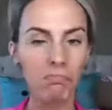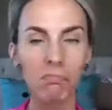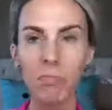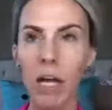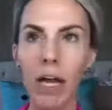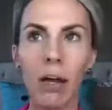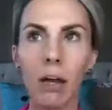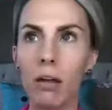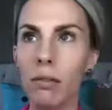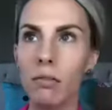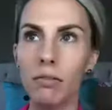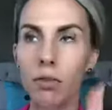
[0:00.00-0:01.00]
like
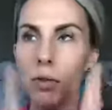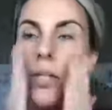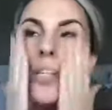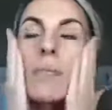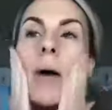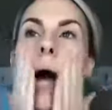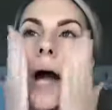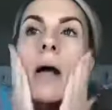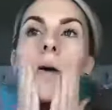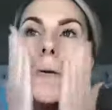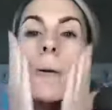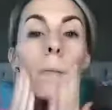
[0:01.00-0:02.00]
a few years
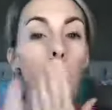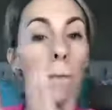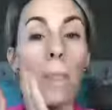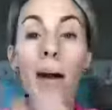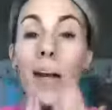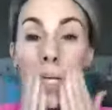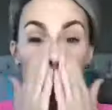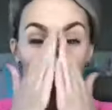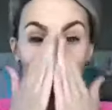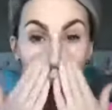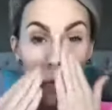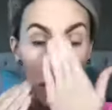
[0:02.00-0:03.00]
back, I didn't use
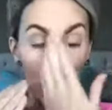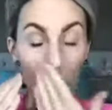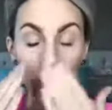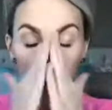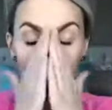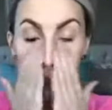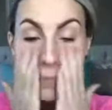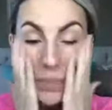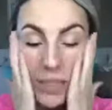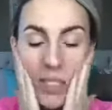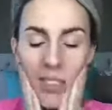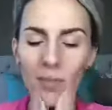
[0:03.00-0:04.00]
a primer
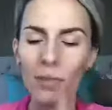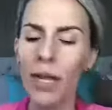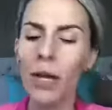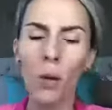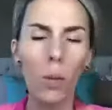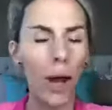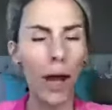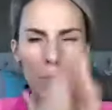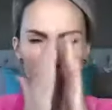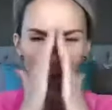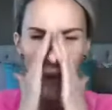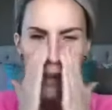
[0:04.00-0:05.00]
because I'm like, why
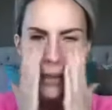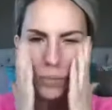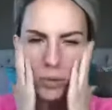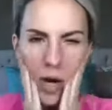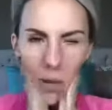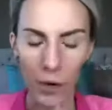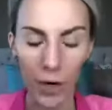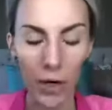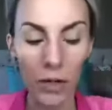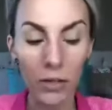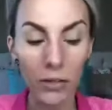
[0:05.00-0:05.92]
would I get a primer